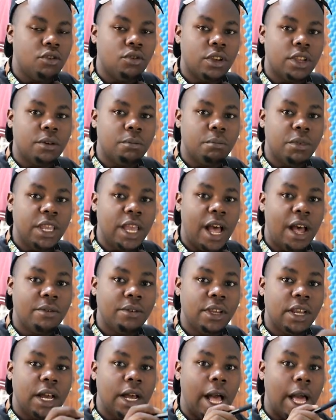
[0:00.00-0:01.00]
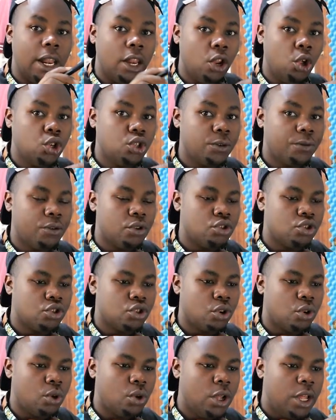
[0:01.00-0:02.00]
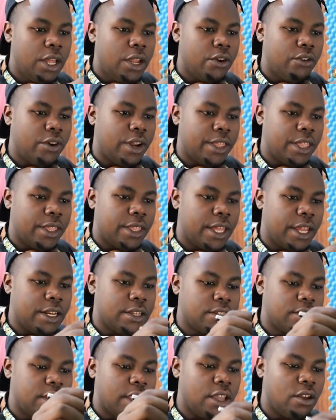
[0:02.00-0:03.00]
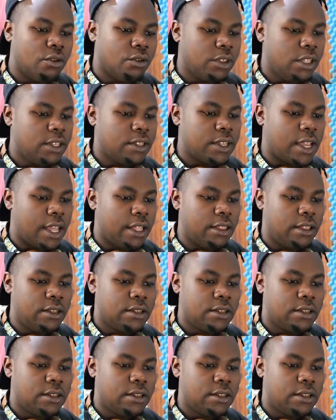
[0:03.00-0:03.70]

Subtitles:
you can be having a lot of control rather than staying on this side.